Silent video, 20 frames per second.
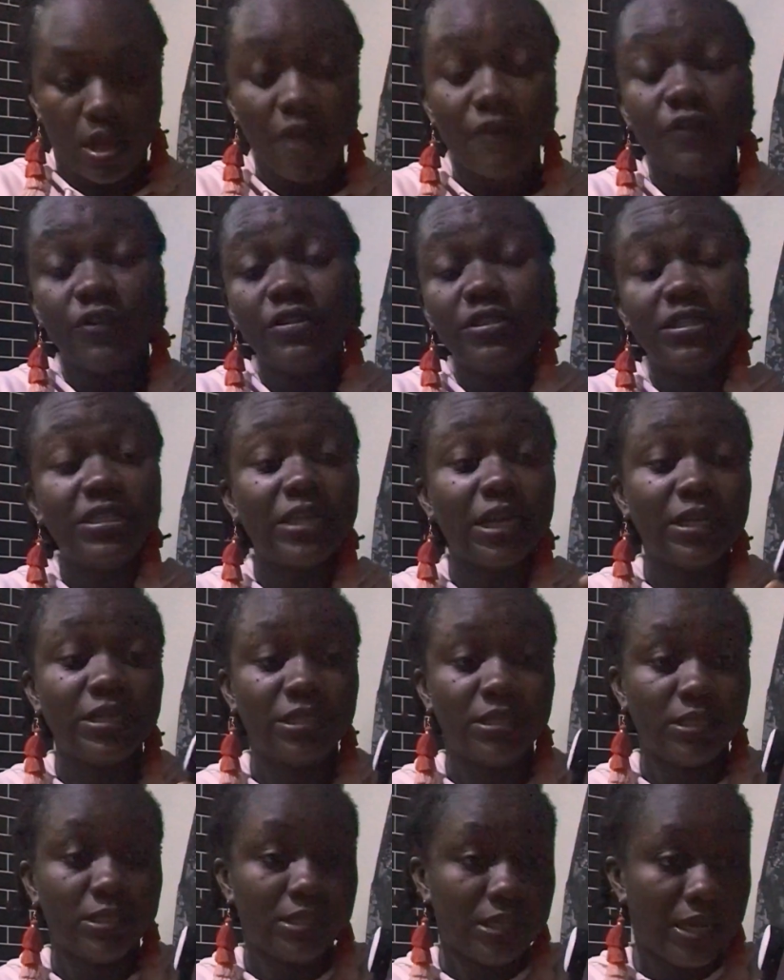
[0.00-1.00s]
I've already
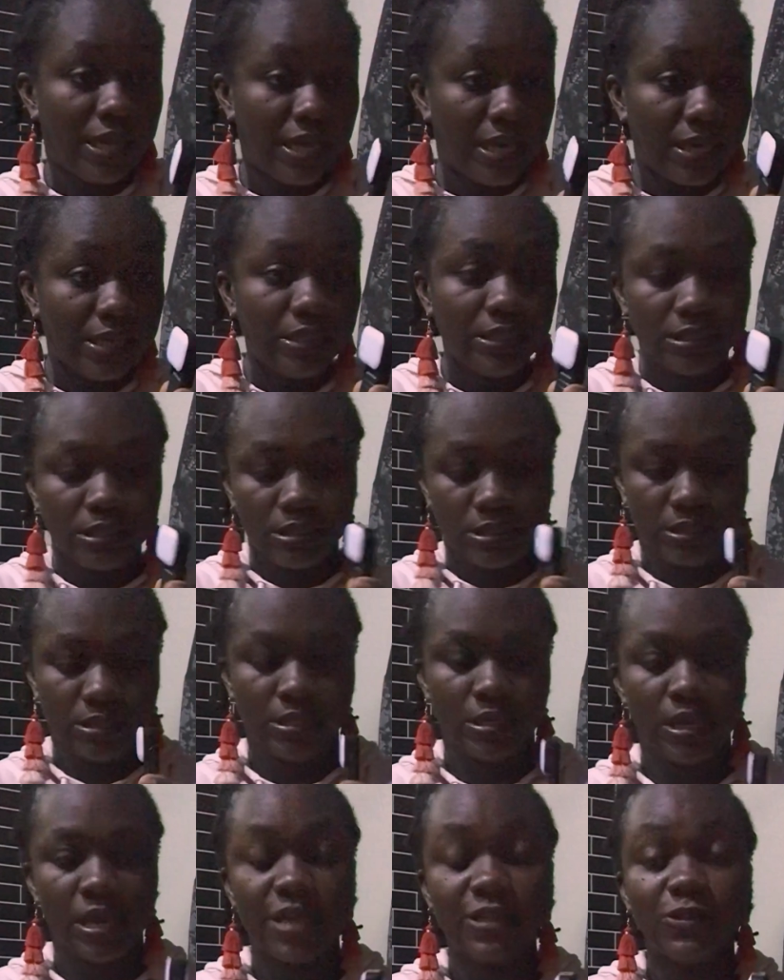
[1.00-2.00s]
charged the lights.
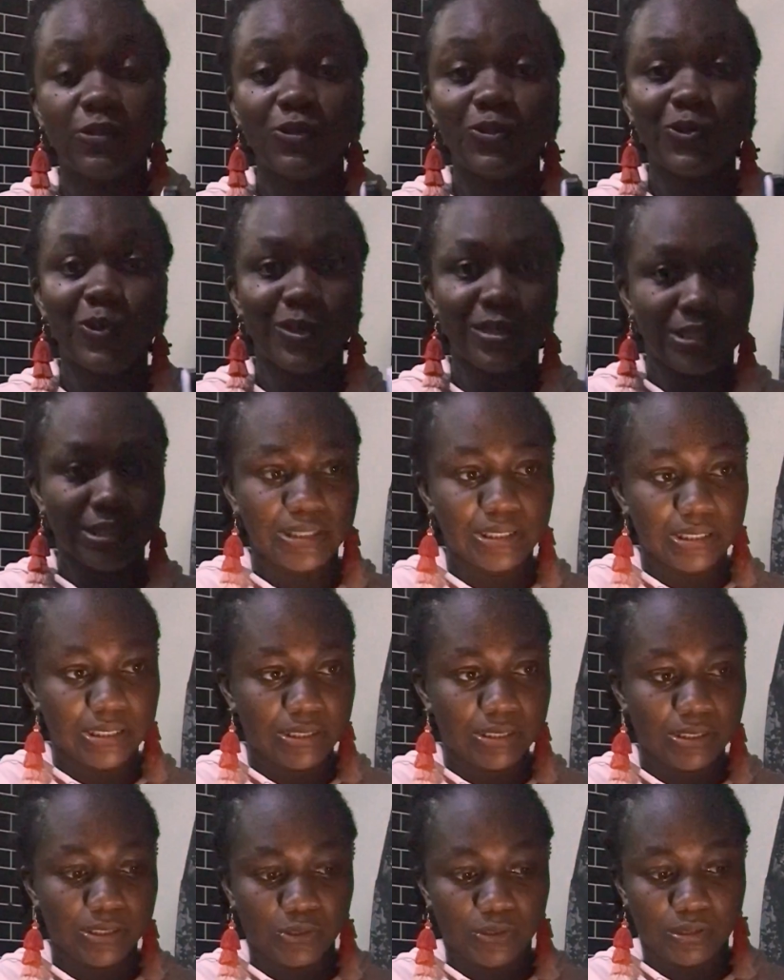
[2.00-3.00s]
I just got it
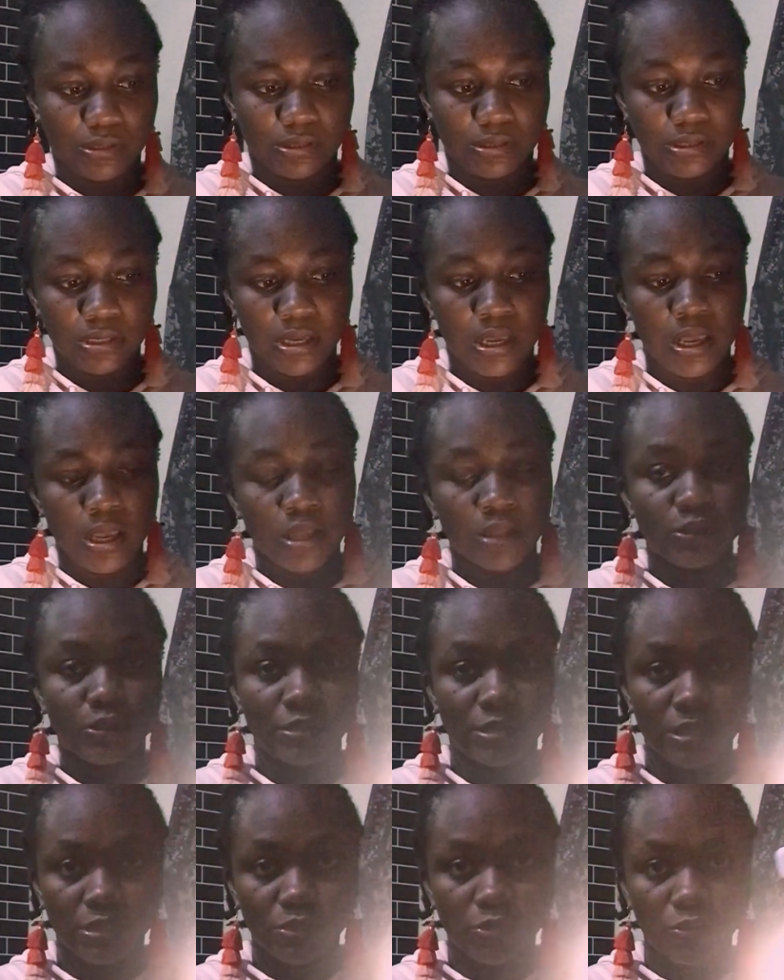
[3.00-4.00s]

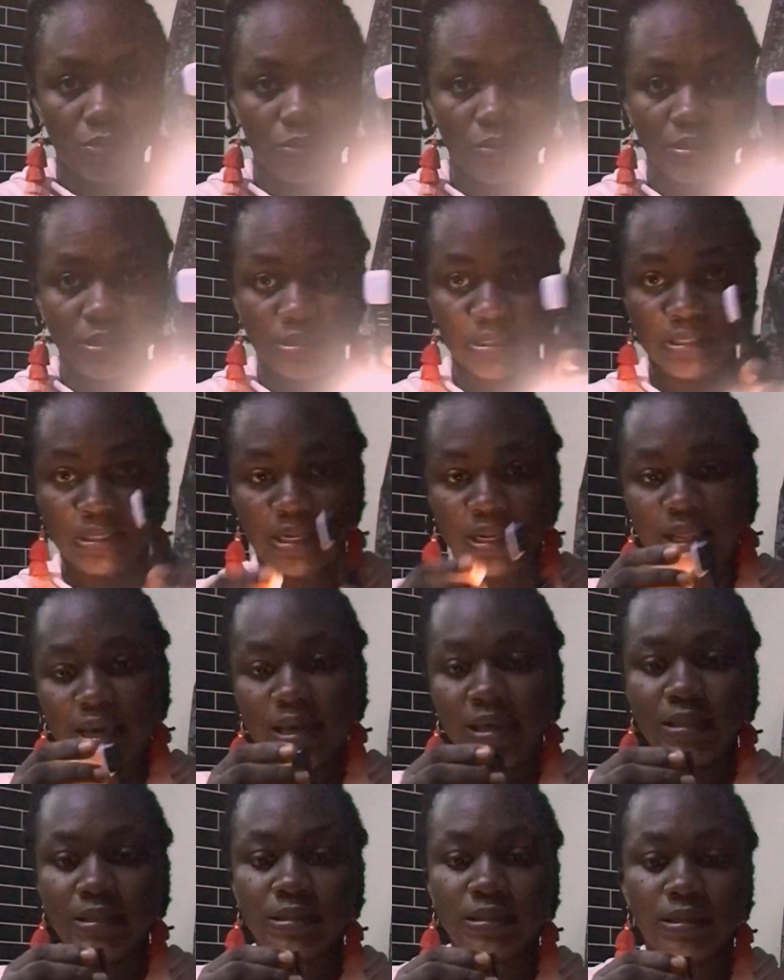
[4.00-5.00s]
today, so see the
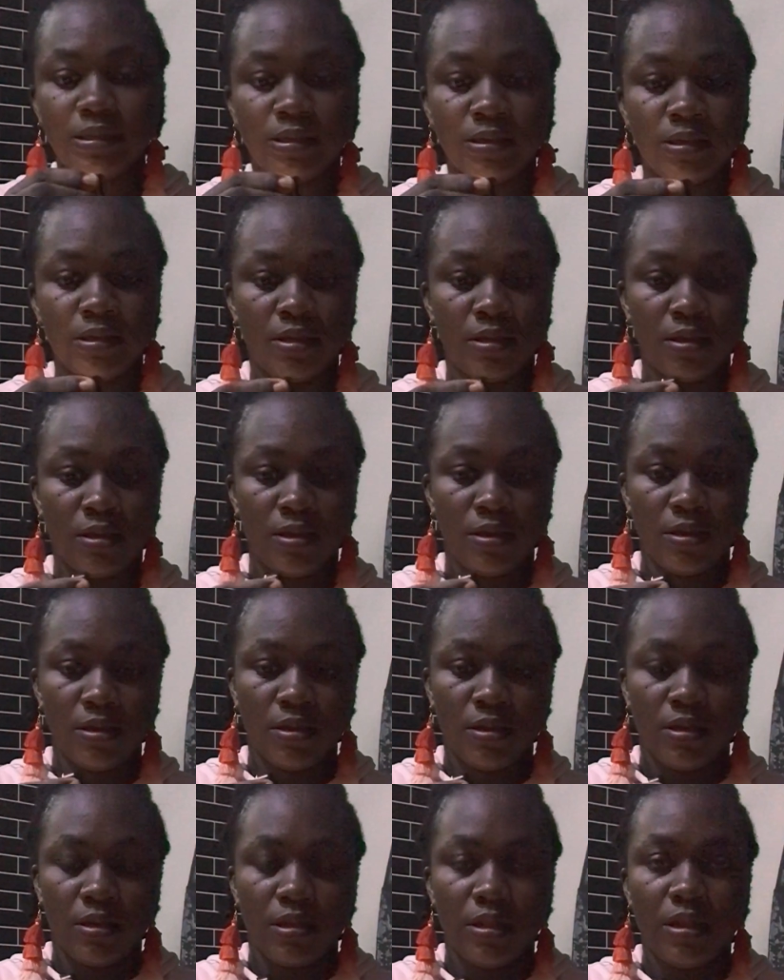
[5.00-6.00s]
lights.
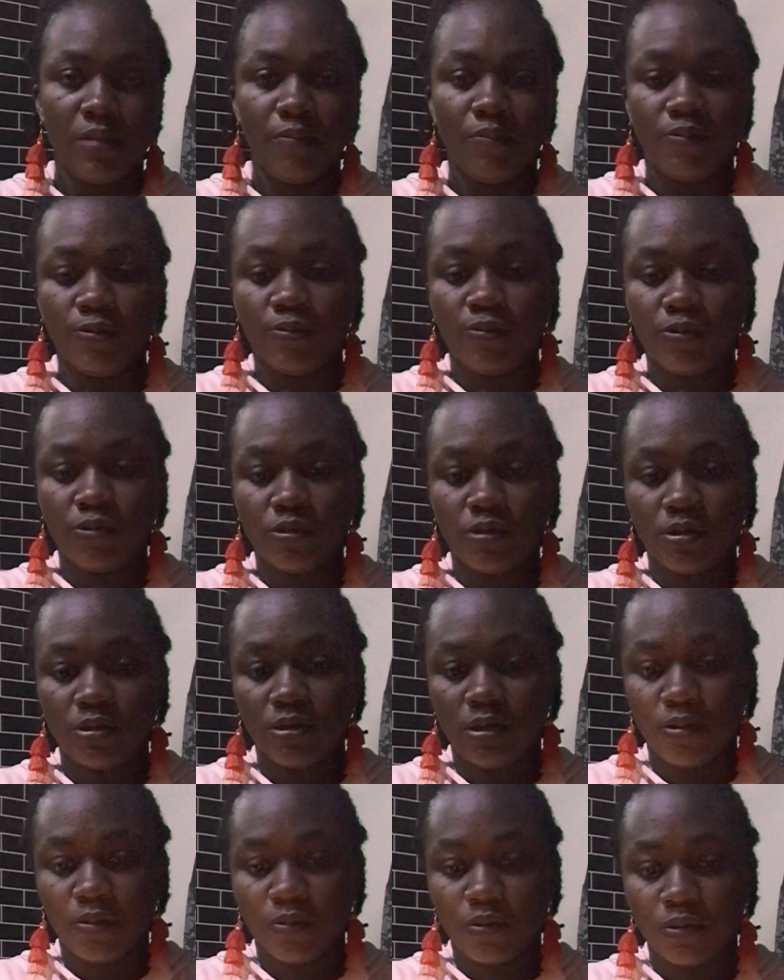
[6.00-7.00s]
Let me put on
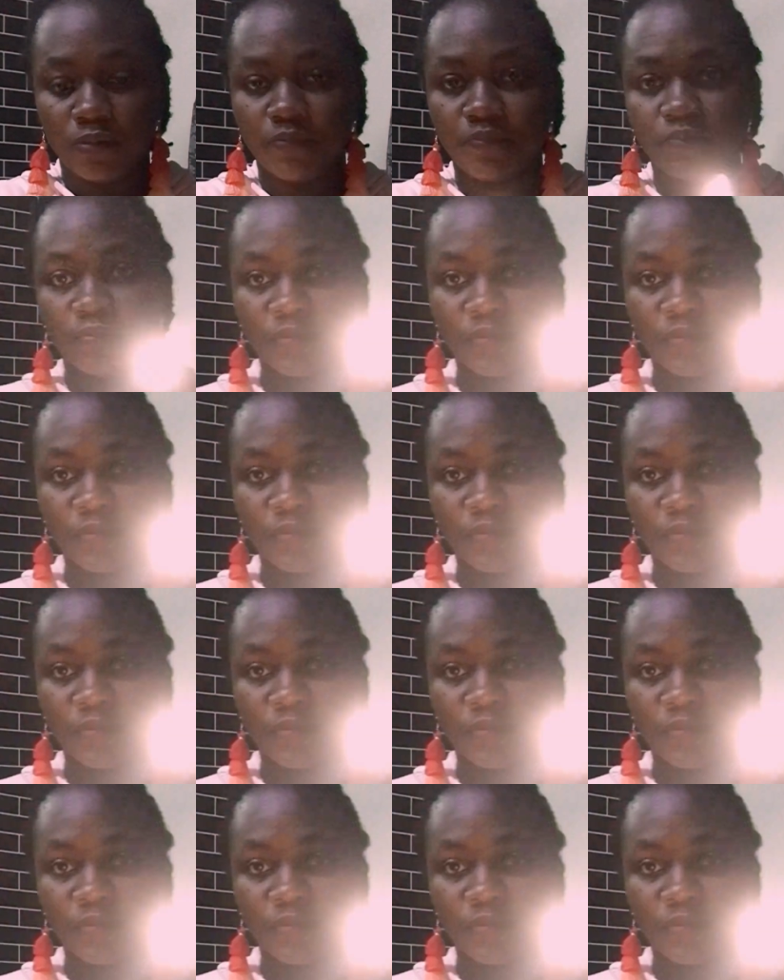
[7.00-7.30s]
the other one.